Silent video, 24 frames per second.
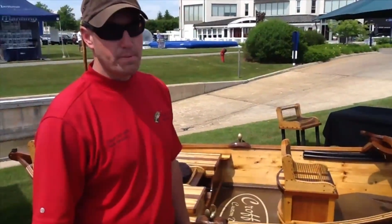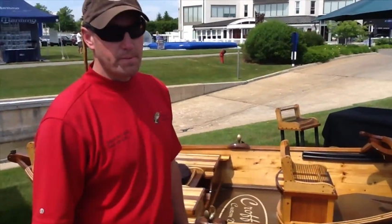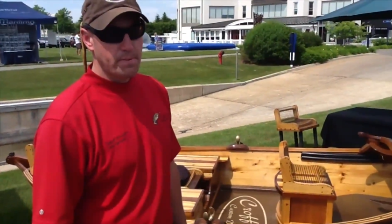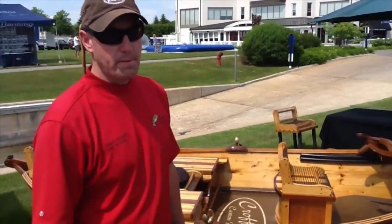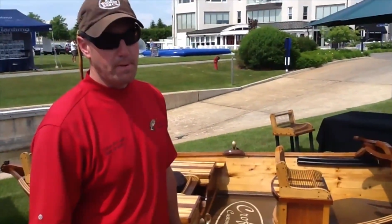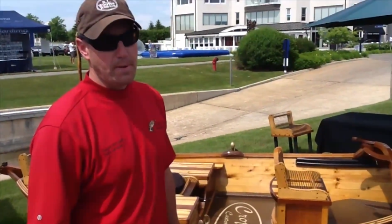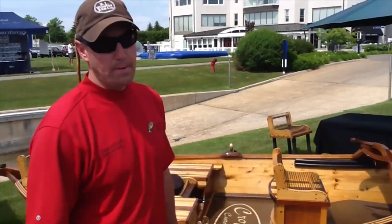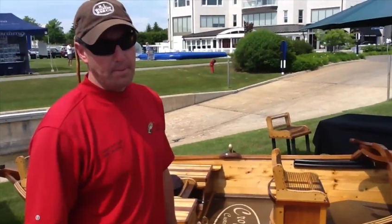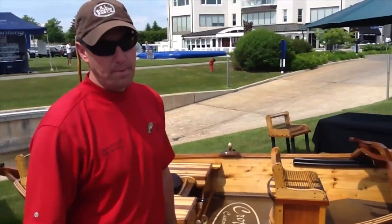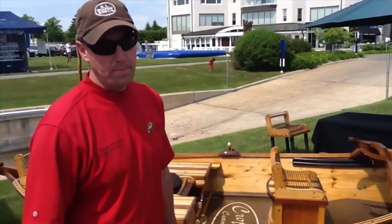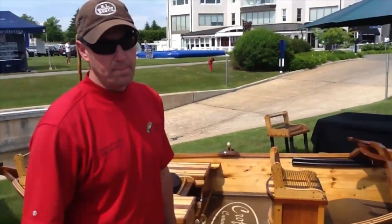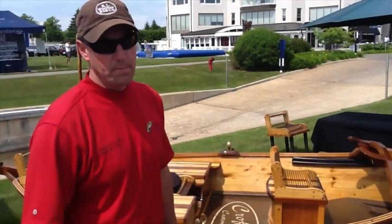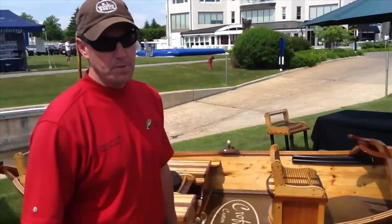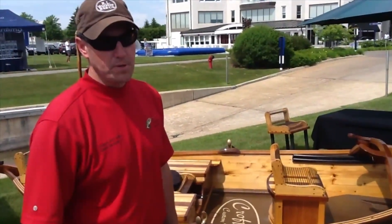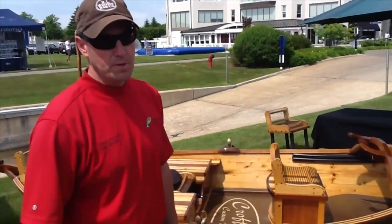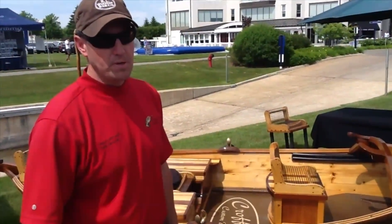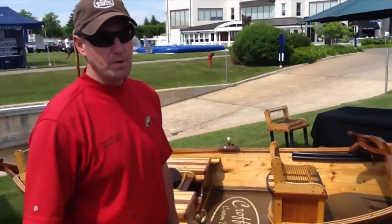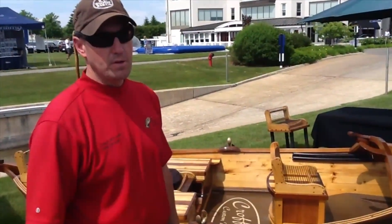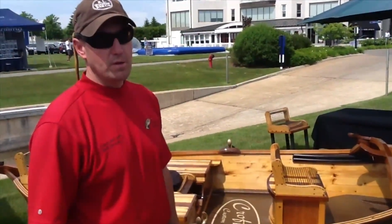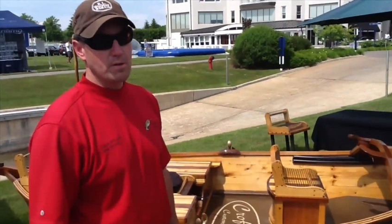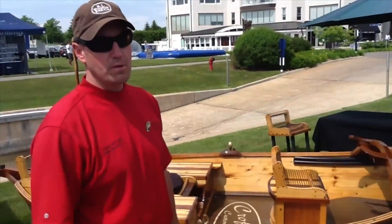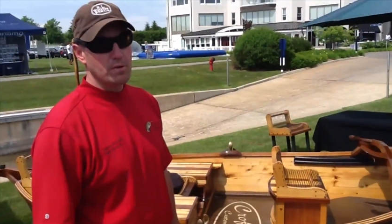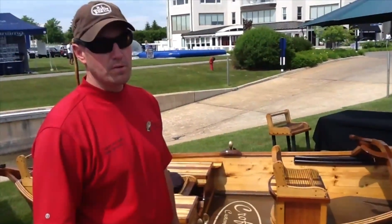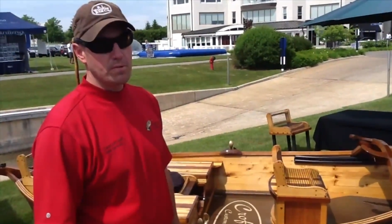
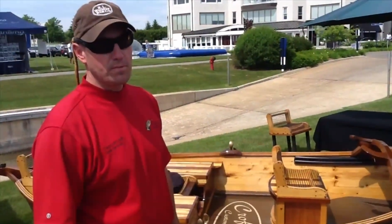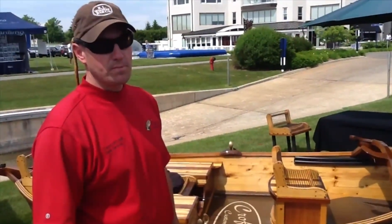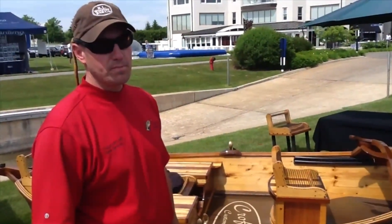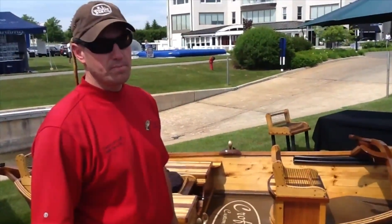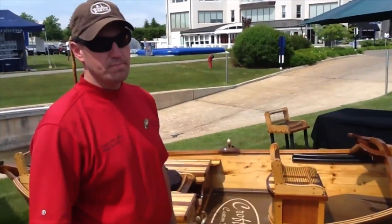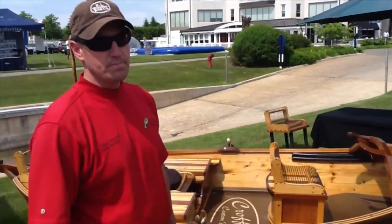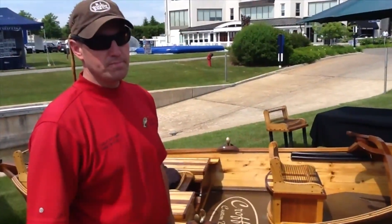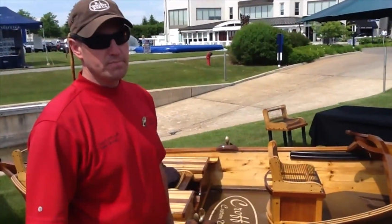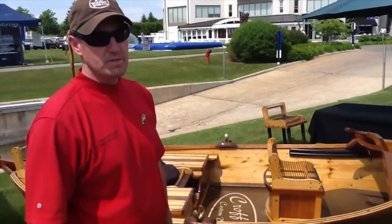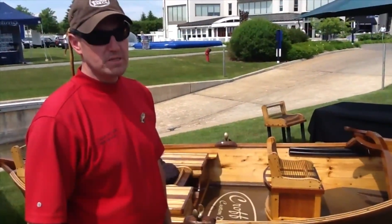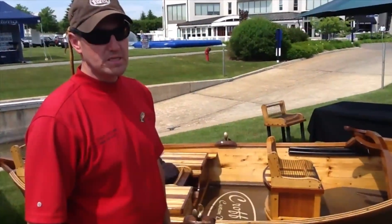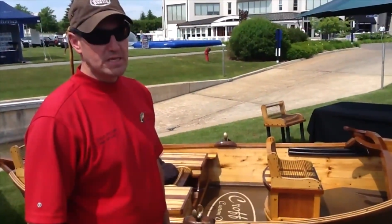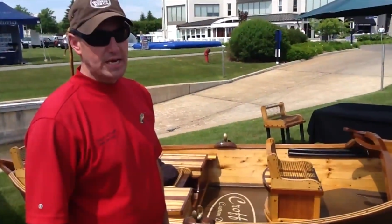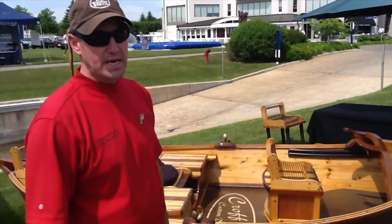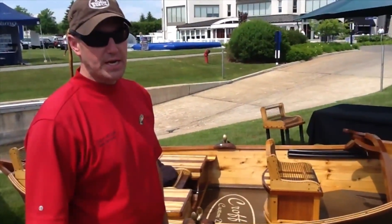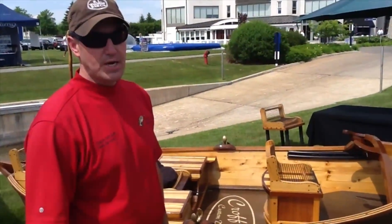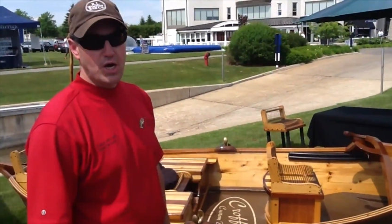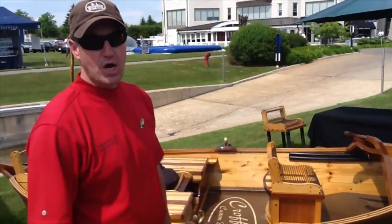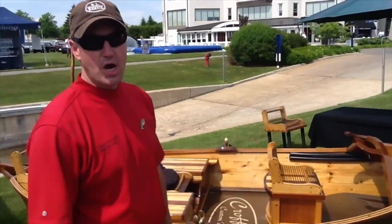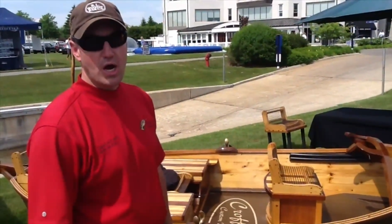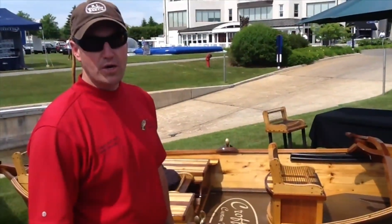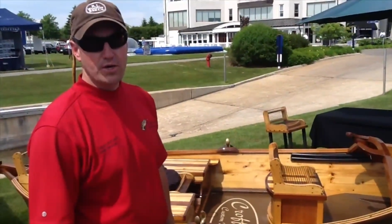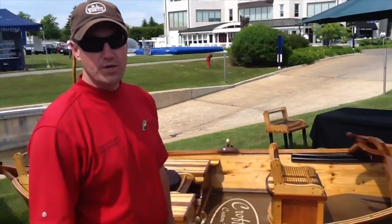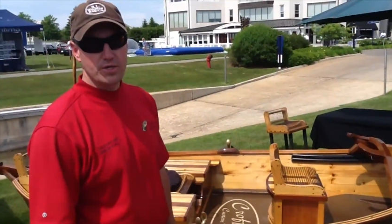probably late
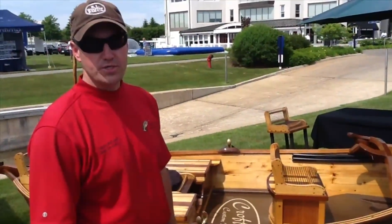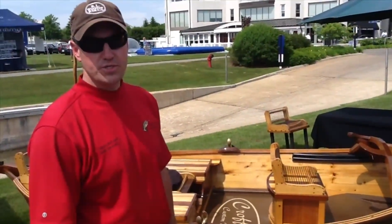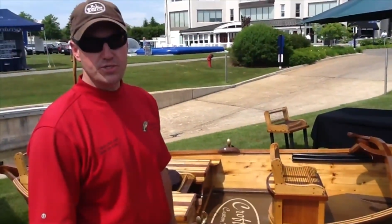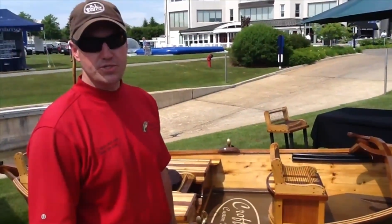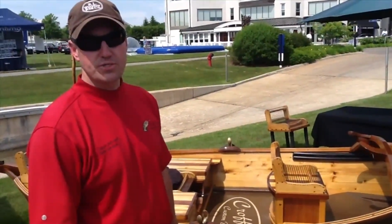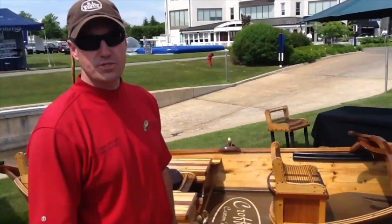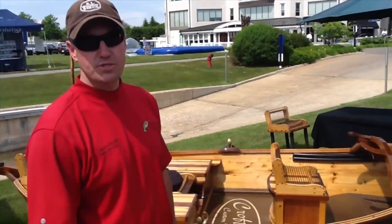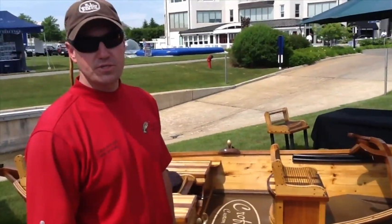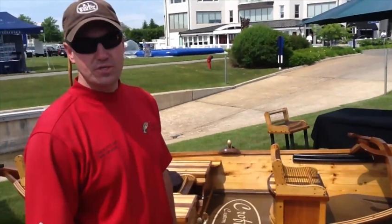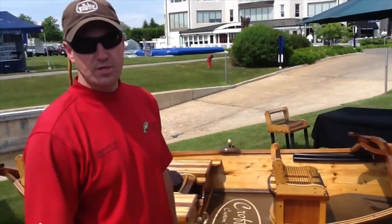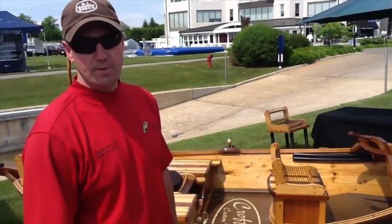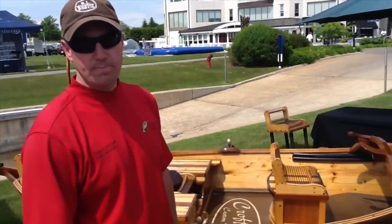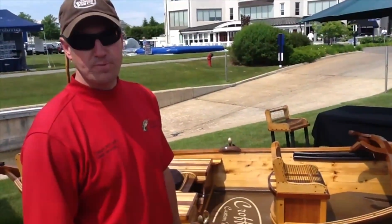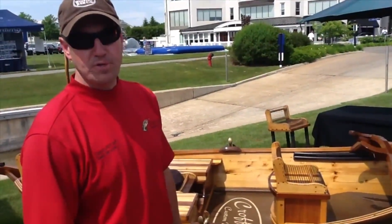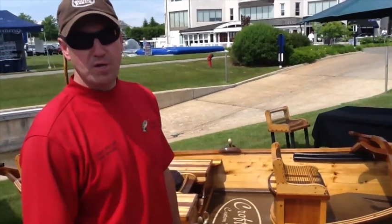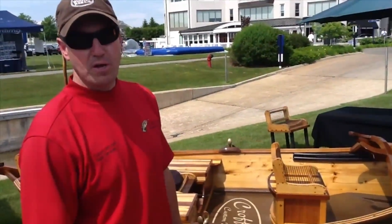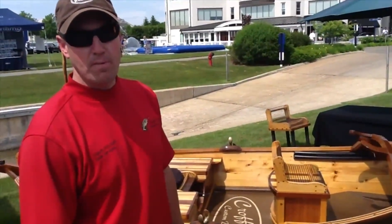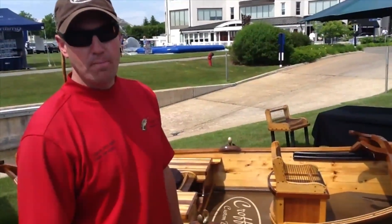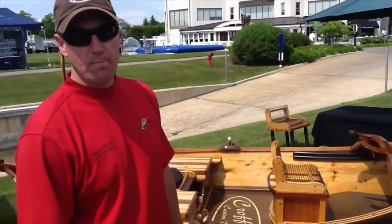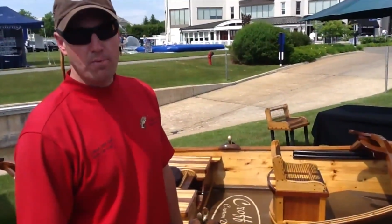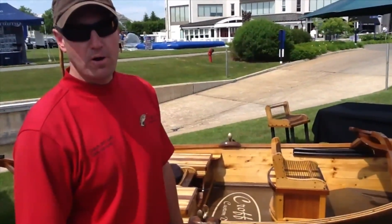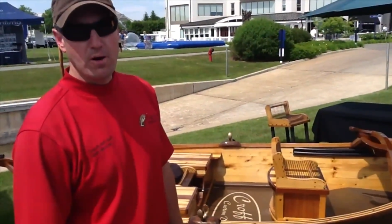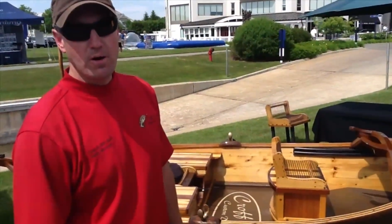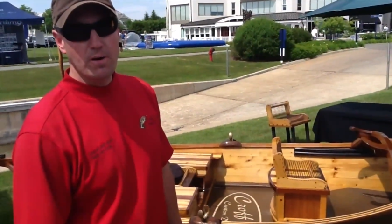August,
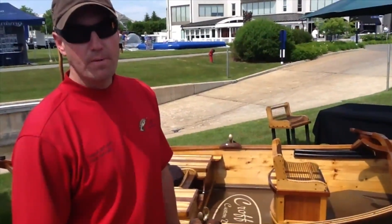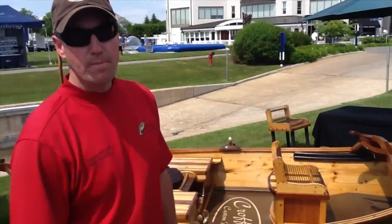September.